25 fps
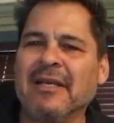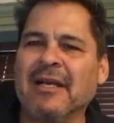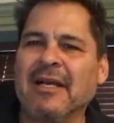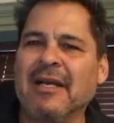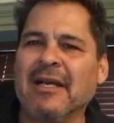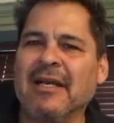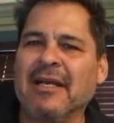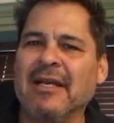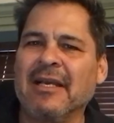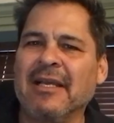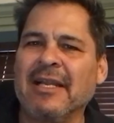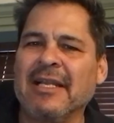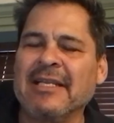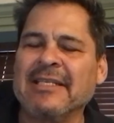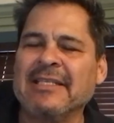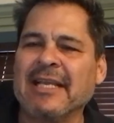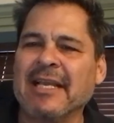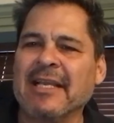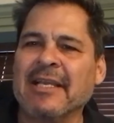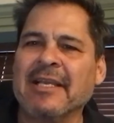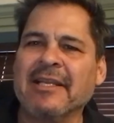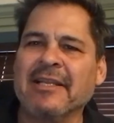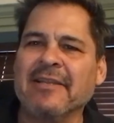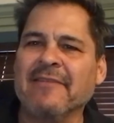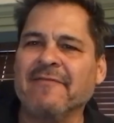An
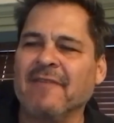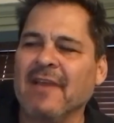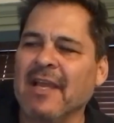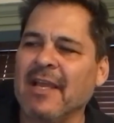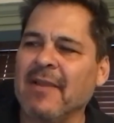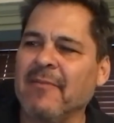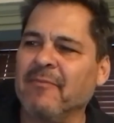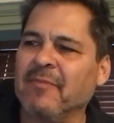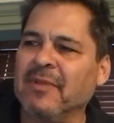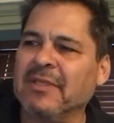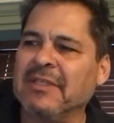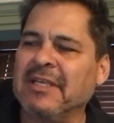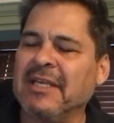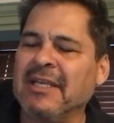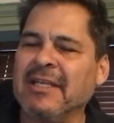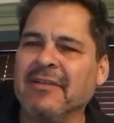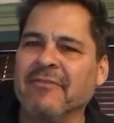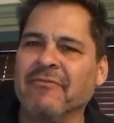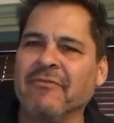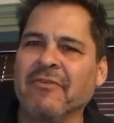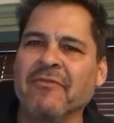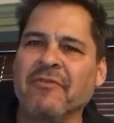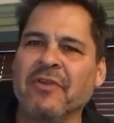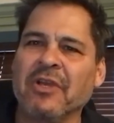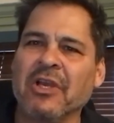executive named Bettina
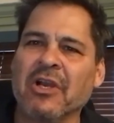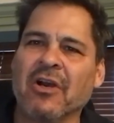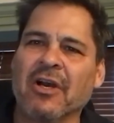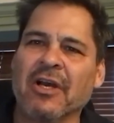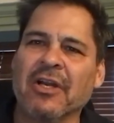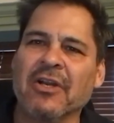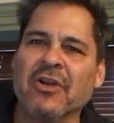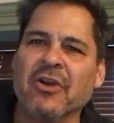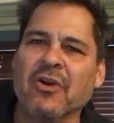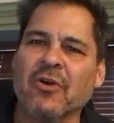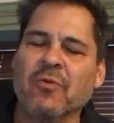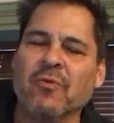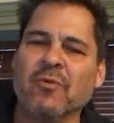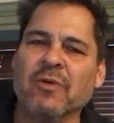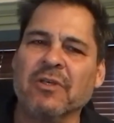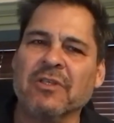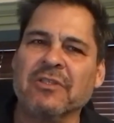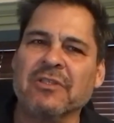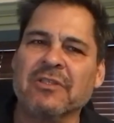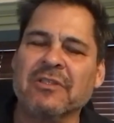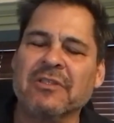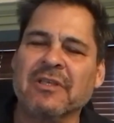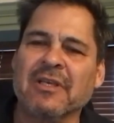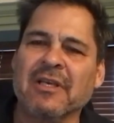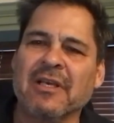Viviano
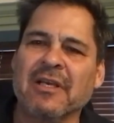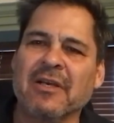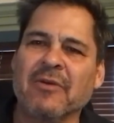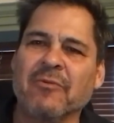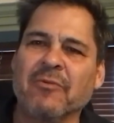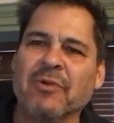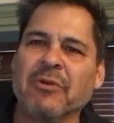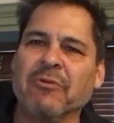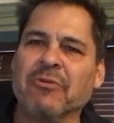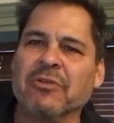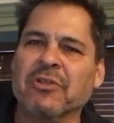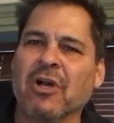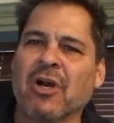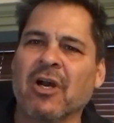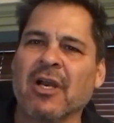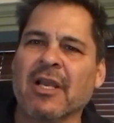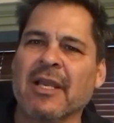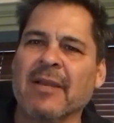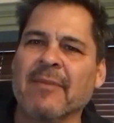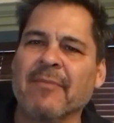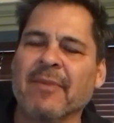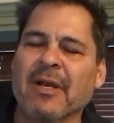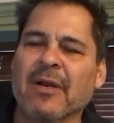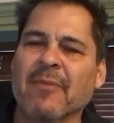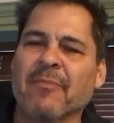was, we were
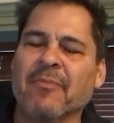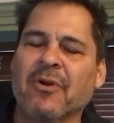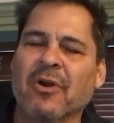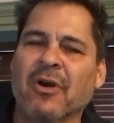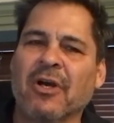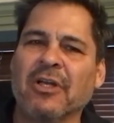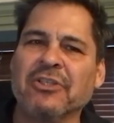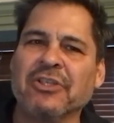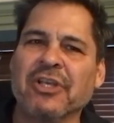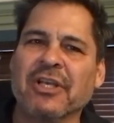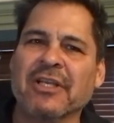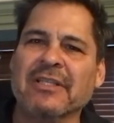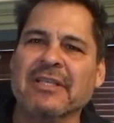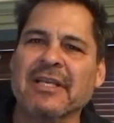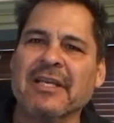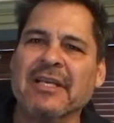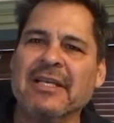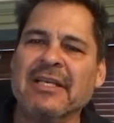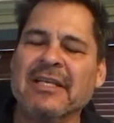talking about a project